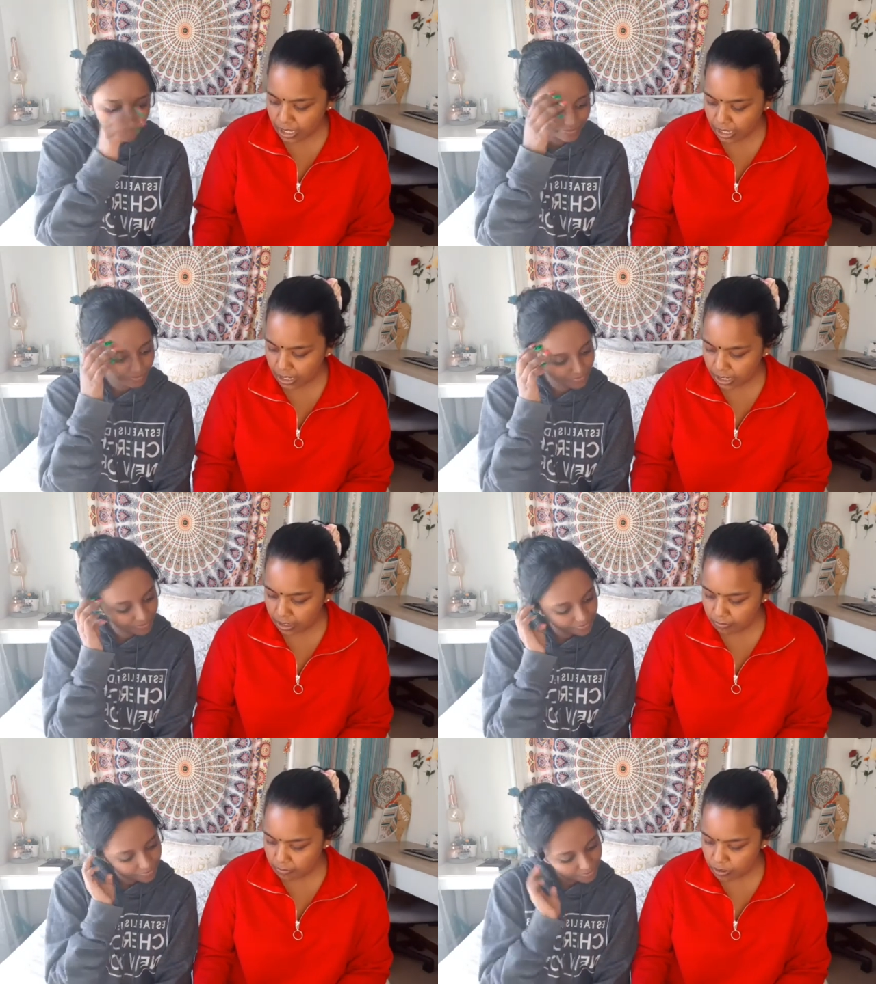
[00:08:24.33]

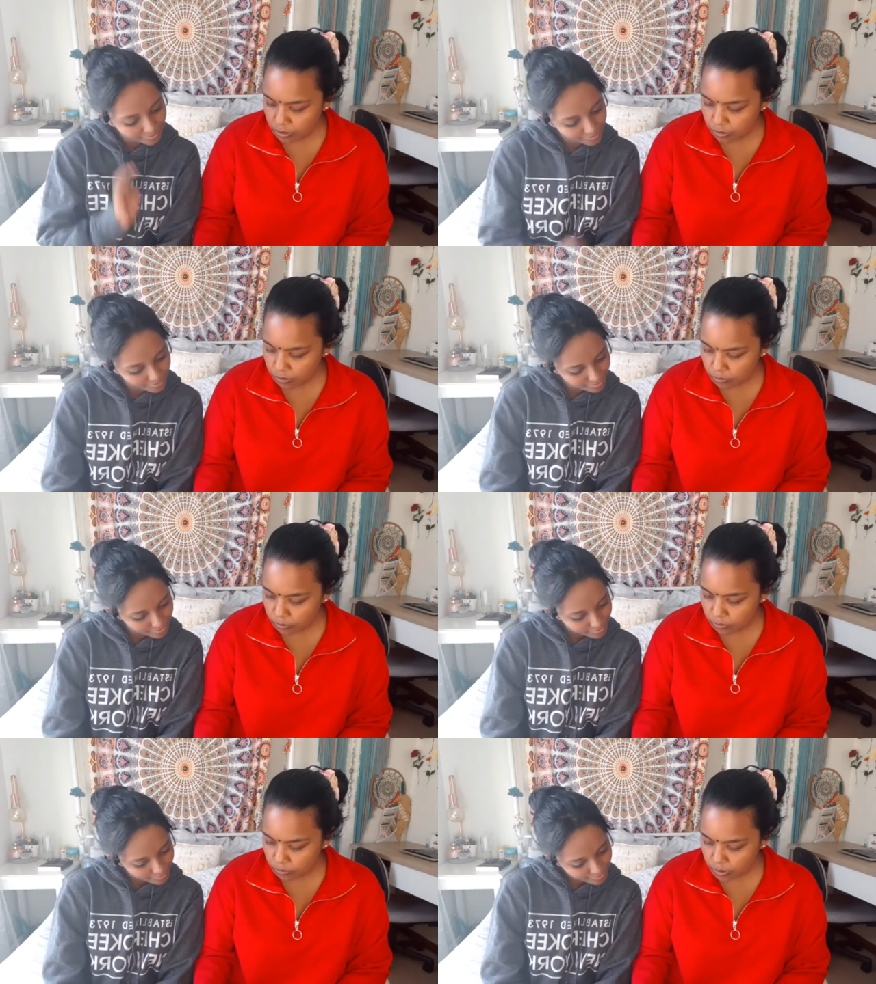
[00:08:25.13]
Speaker 1: Um,
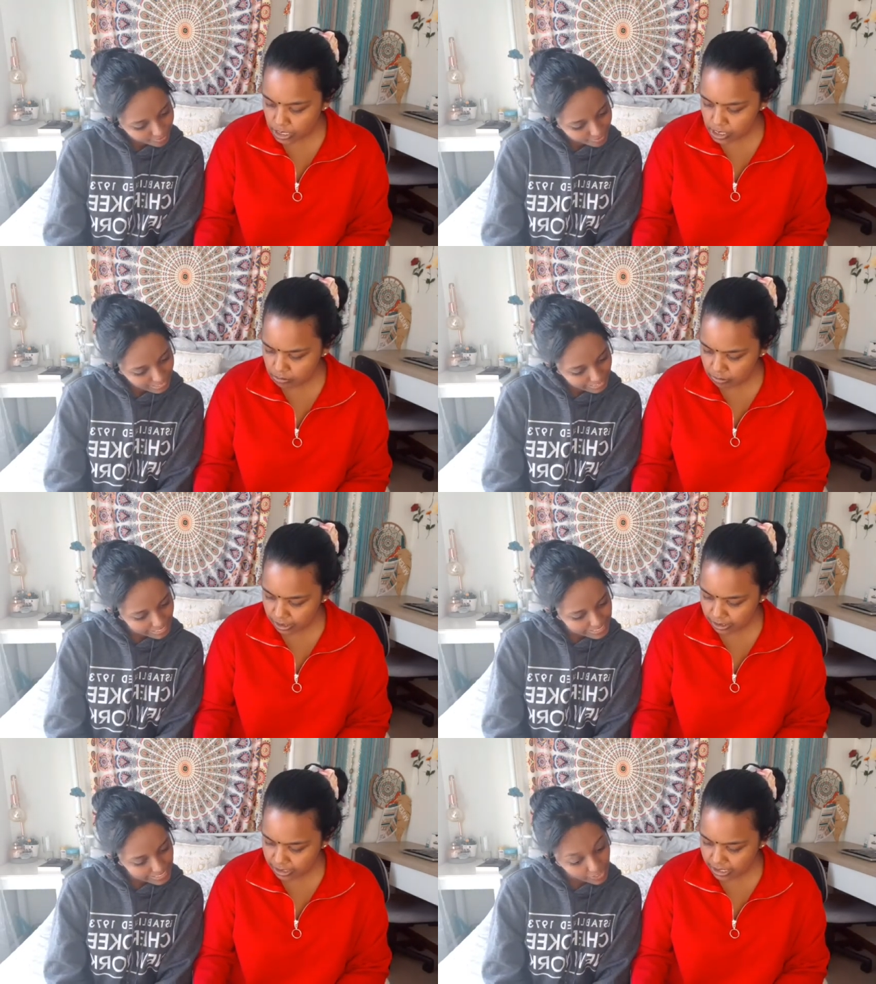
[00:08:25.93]

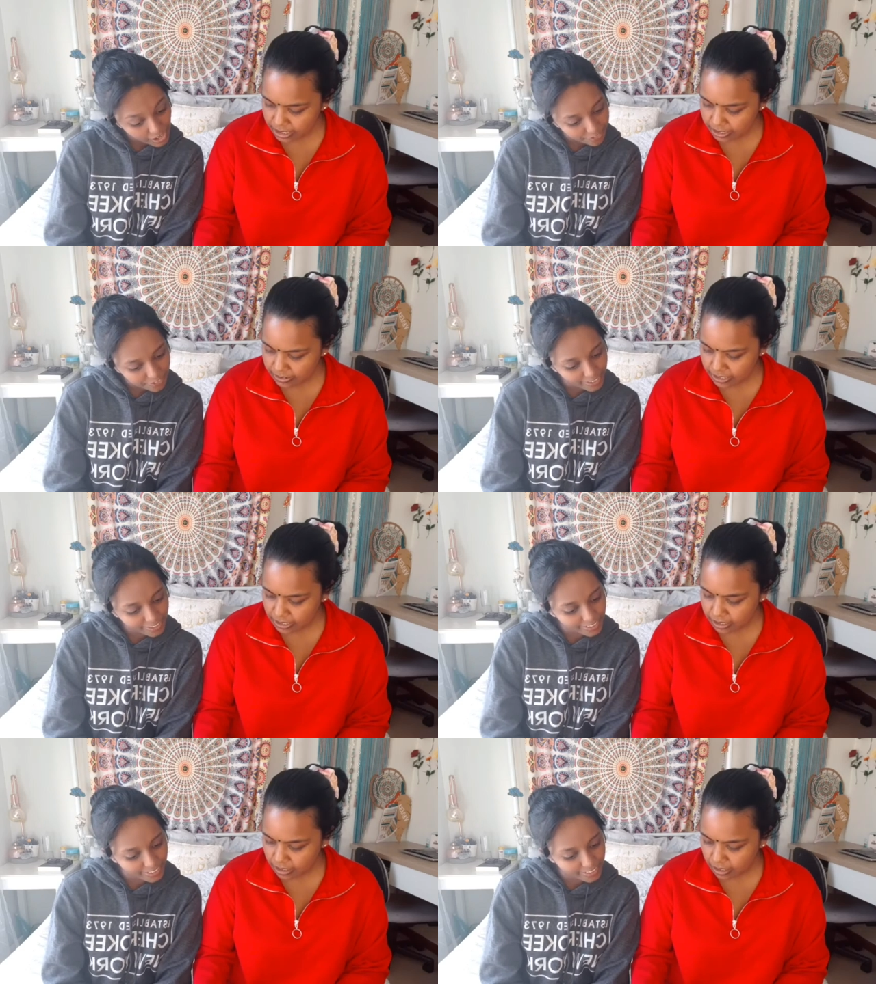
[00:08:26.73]
what? Is South
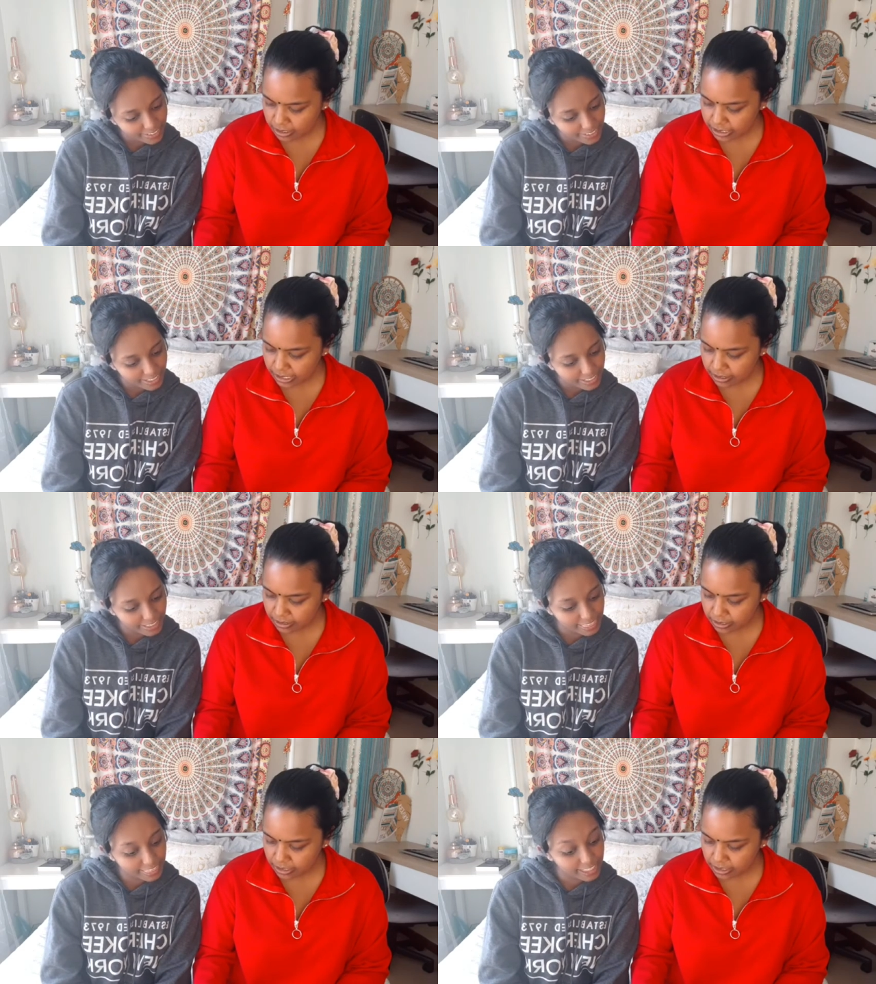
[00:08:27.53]
Africa
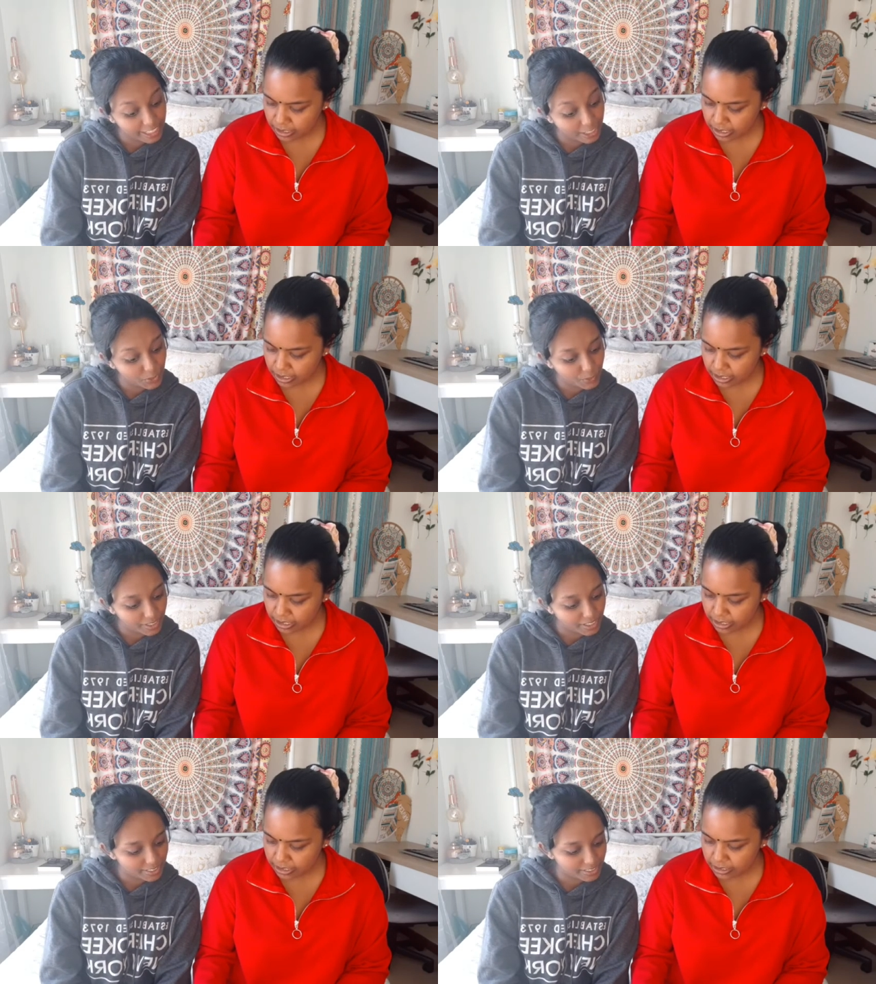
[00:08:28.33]
Speaker 2: Lockdown. A third
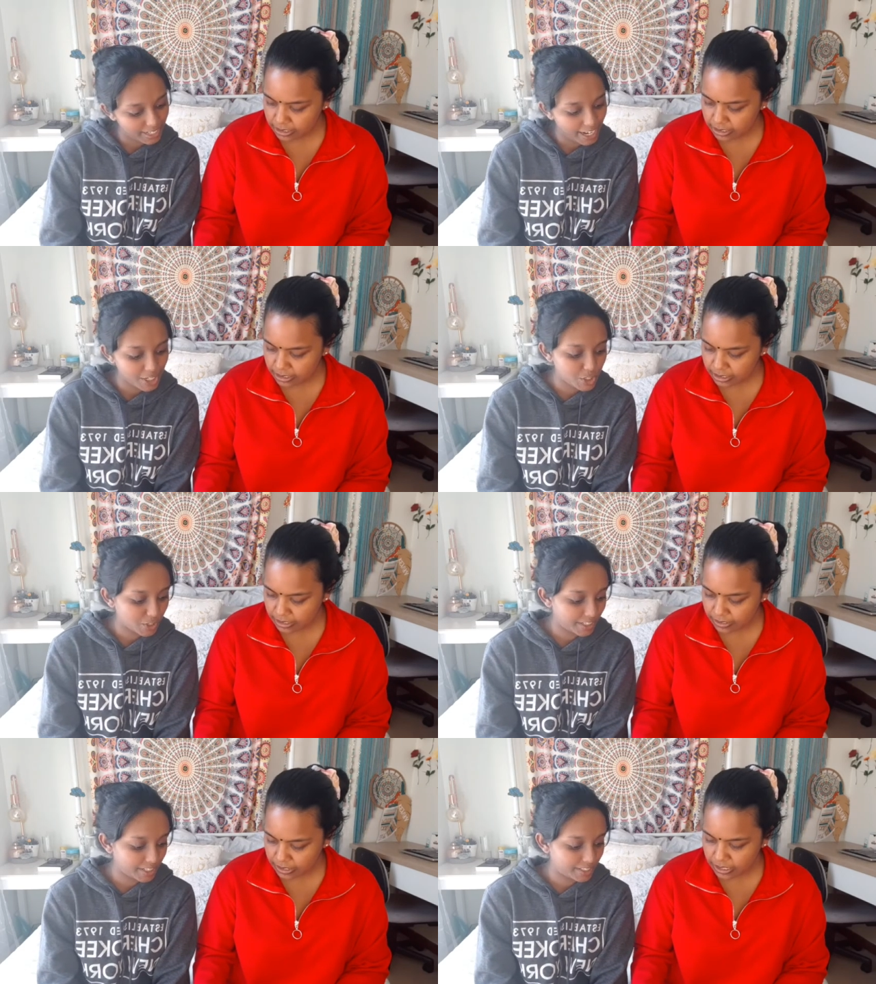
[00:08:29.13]
world
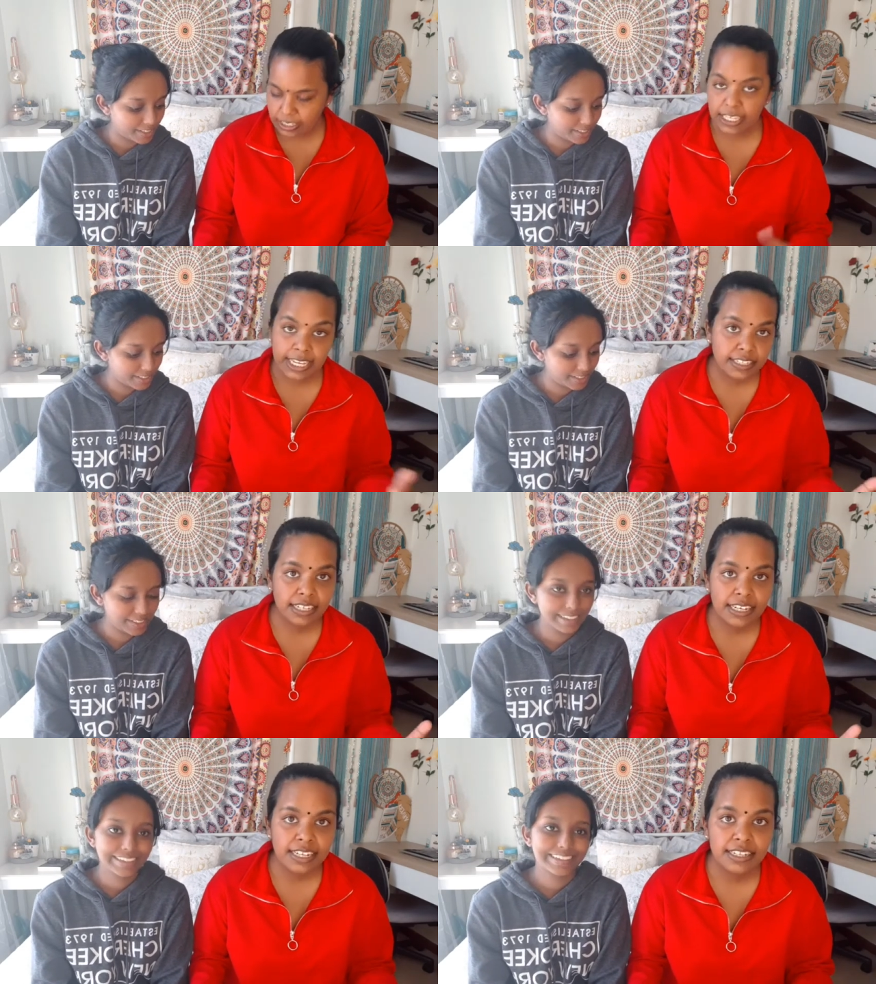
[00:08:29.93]
country?
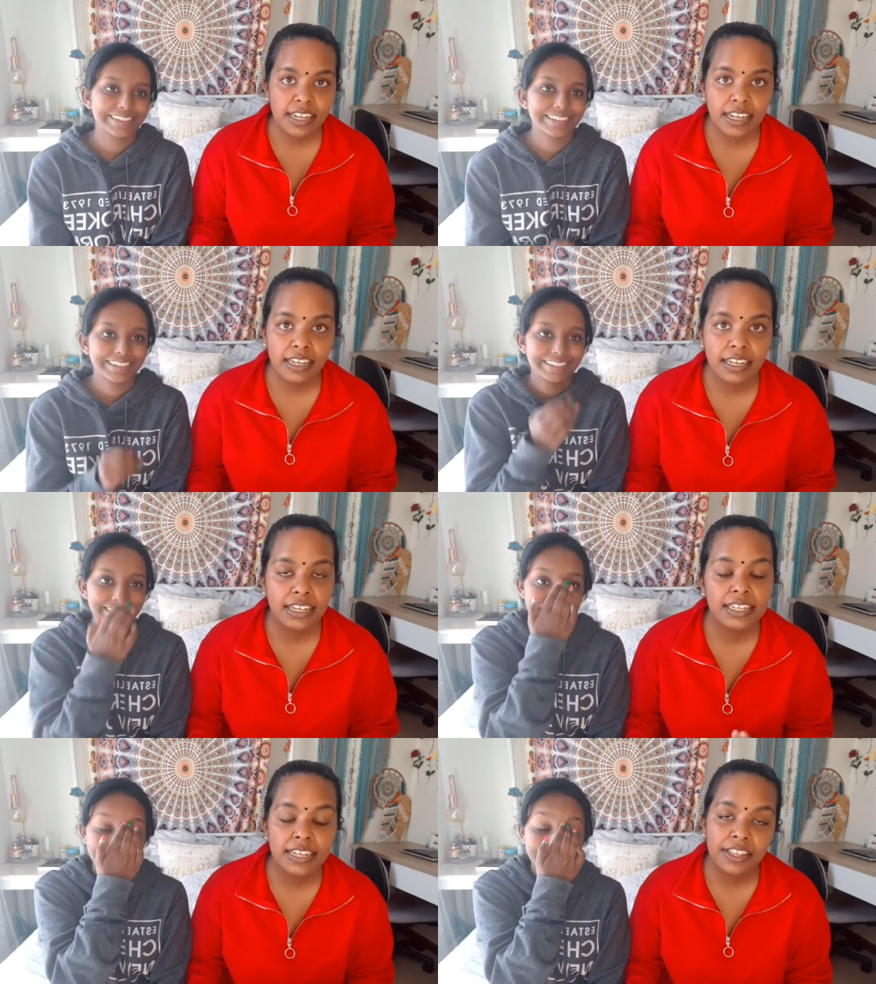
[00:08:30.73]
Speaker 1: Yes, it is a
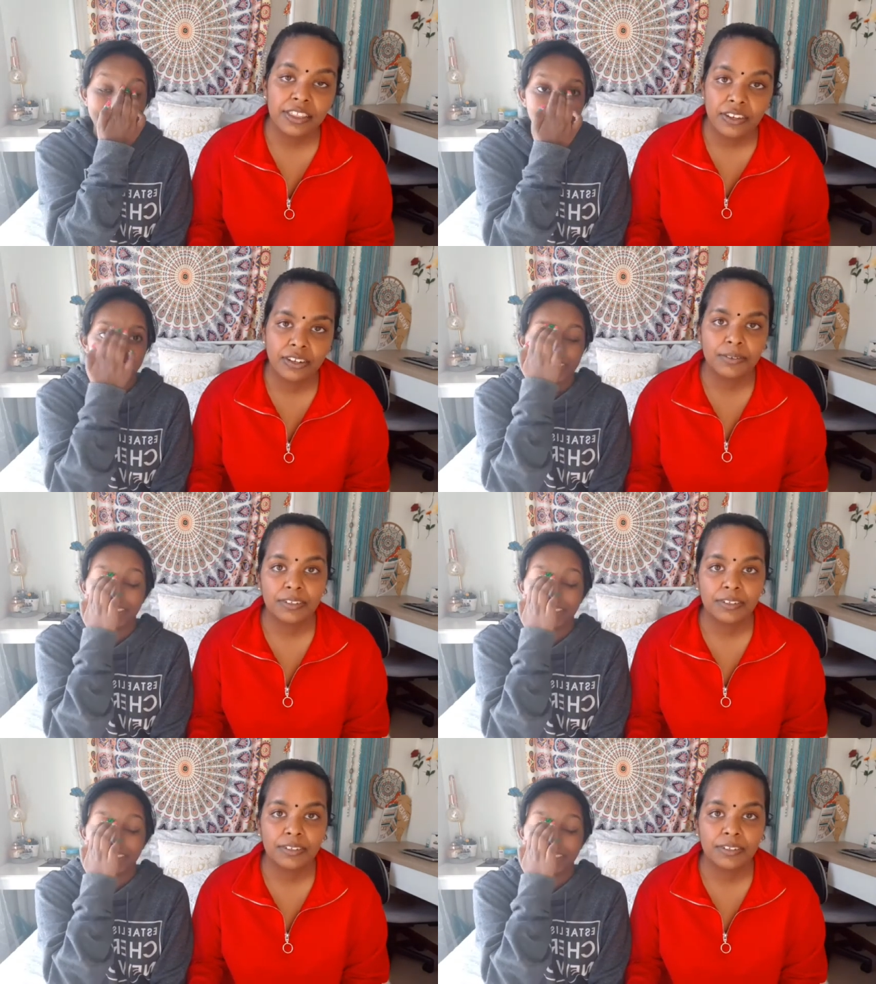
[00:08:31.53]
it is a third